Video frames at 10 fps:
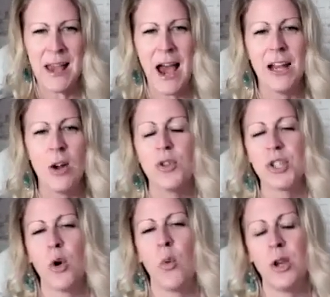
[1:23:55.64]
And
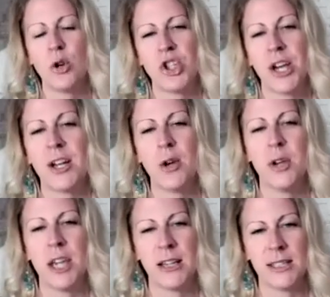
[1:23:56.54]
also when your shadow
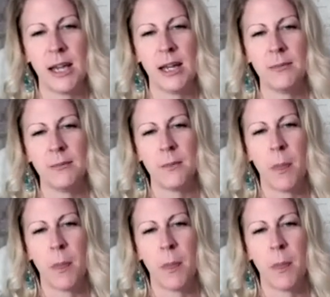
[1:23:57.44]
kicks in,